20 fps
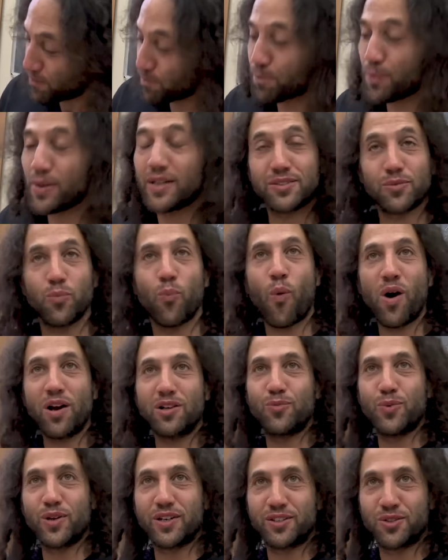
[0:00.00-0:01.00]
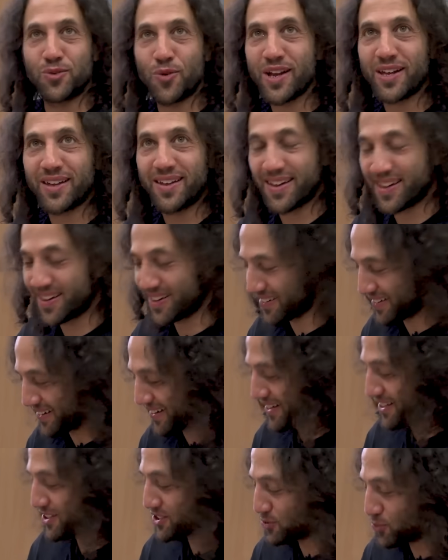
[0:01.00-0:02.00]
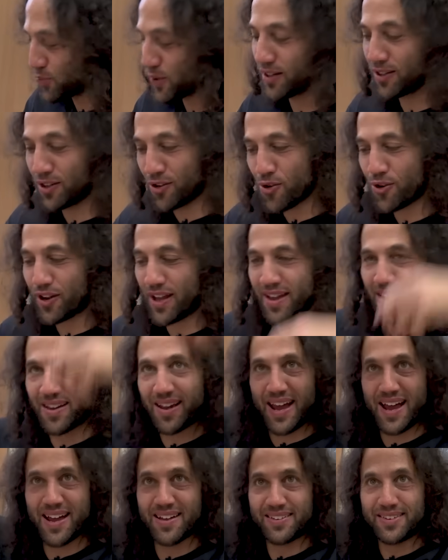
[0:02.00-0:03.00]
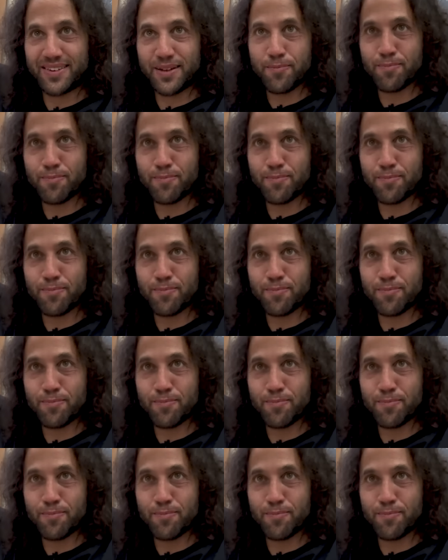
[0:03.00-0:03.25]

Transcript: But what we're doing here is we're looking at the